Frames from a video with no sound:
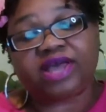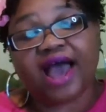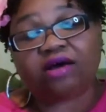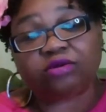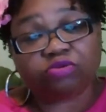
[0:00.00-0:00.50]

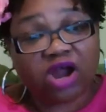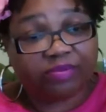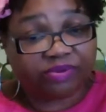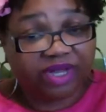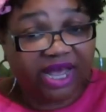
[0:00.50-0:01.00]
how to
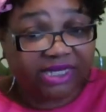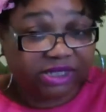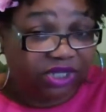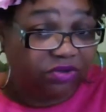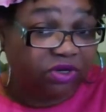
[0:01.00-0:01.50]
properly
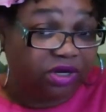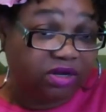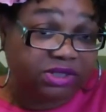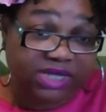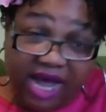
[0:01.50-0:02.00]
execute a
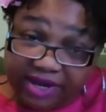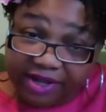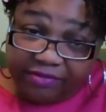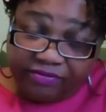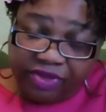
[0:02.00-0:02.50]
loan
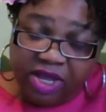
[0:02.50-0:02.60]
signing.